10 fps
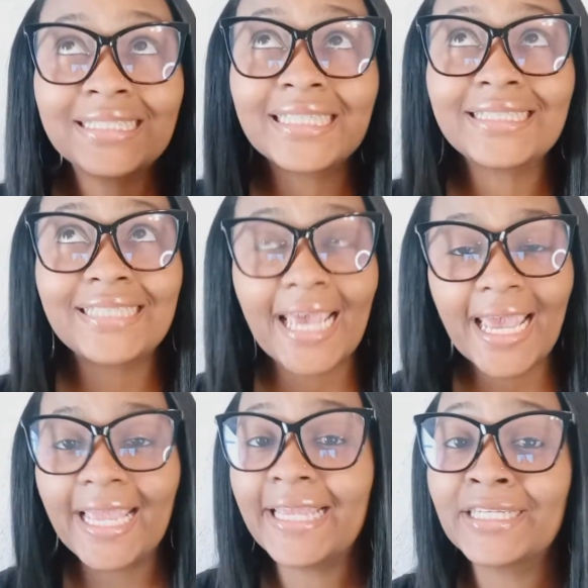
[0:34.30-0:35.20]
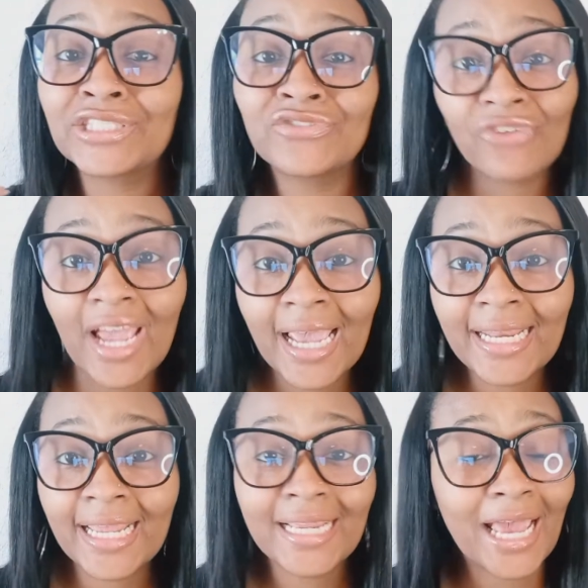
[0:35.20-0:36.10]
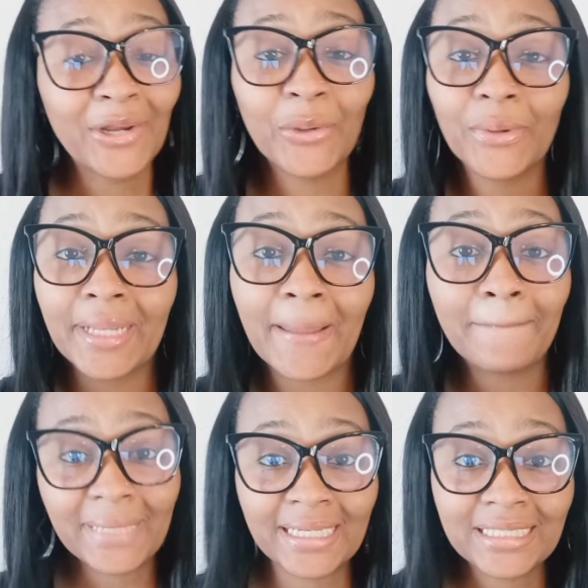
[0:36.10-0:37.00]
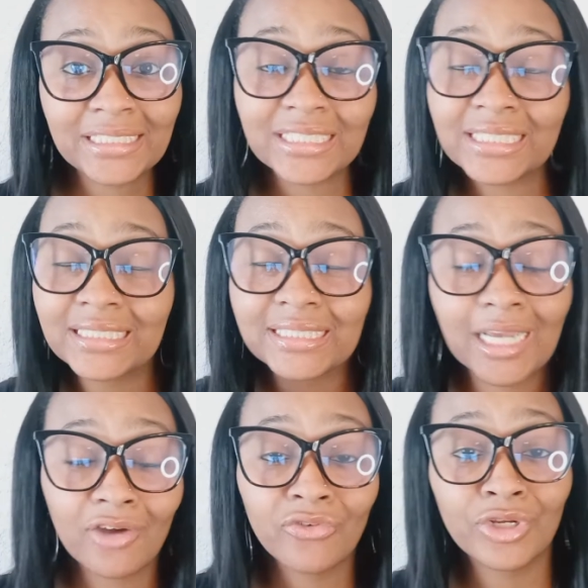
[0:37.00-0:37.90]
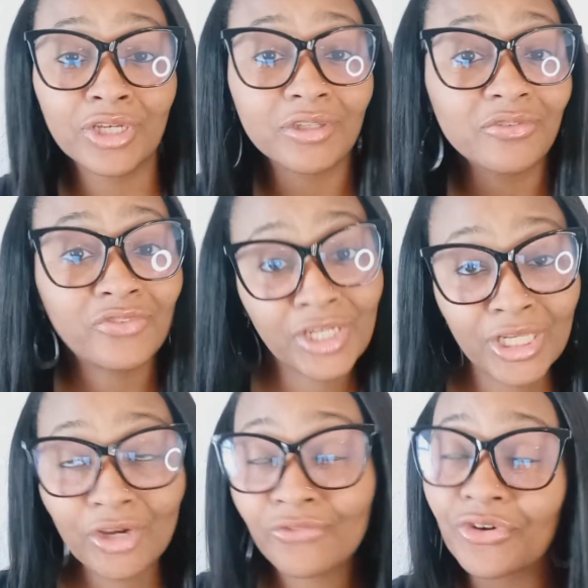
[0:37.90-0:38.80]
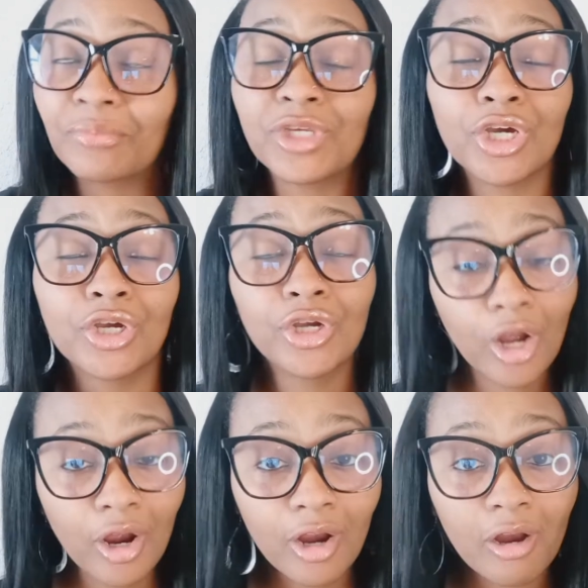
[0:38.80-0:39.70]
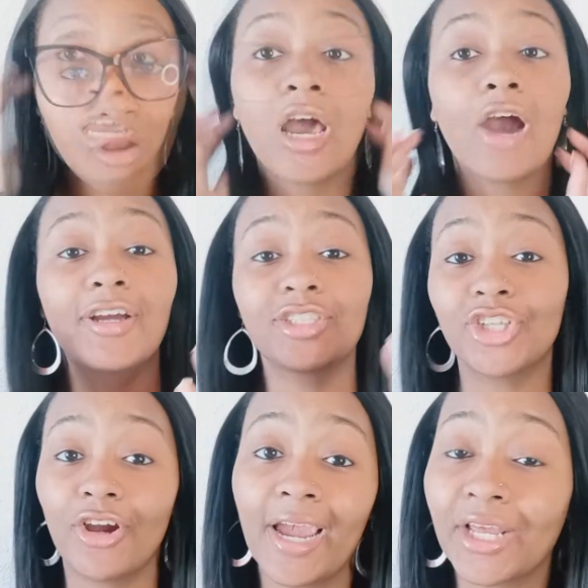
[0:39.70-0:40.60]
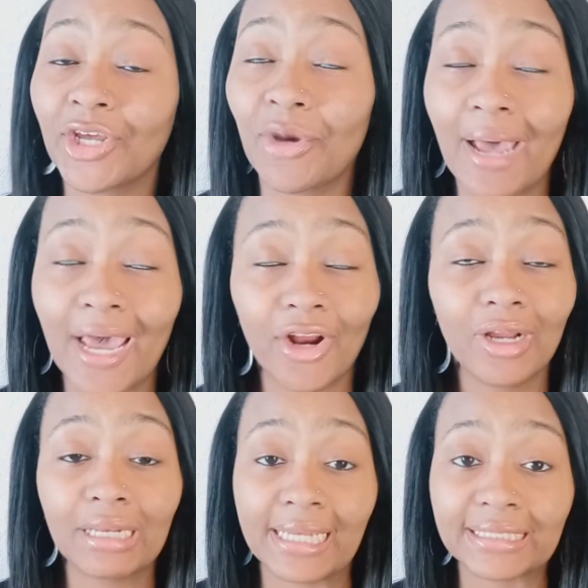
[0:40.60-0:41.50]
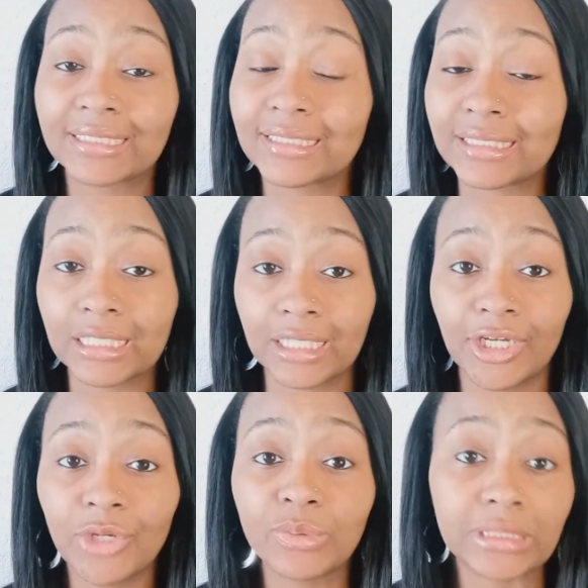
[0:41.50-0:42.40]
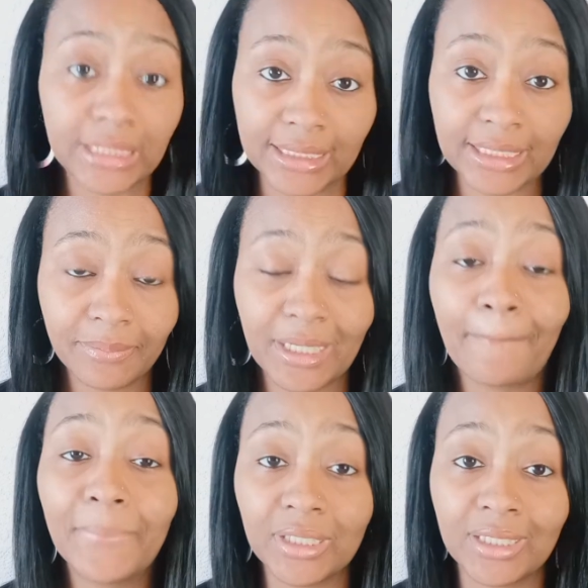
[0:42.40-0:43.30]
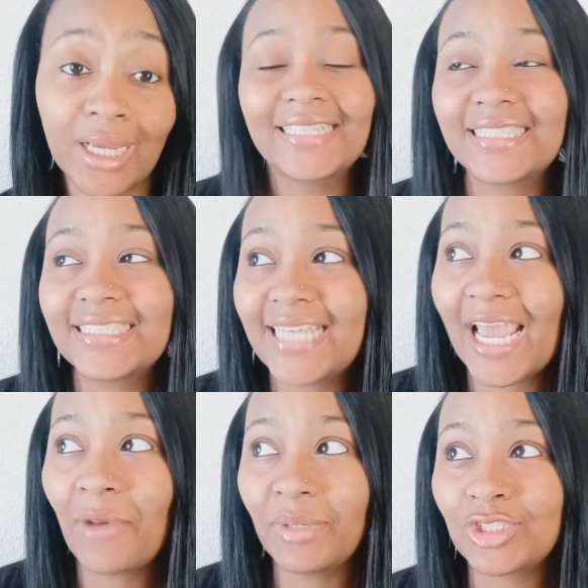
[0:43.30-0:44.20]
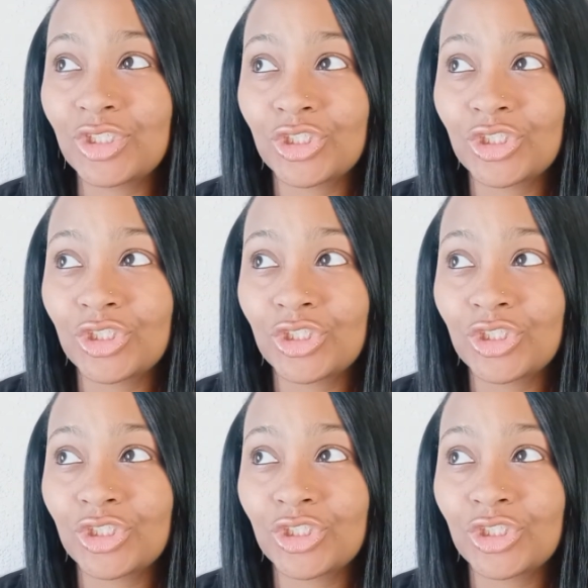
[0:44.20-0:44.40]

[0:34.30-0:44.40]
Today is Friday. Y'all know what that means. It is time for another video from your girl. All right, your girl had to come out of her glasses because the glare was killing me. But today I'll be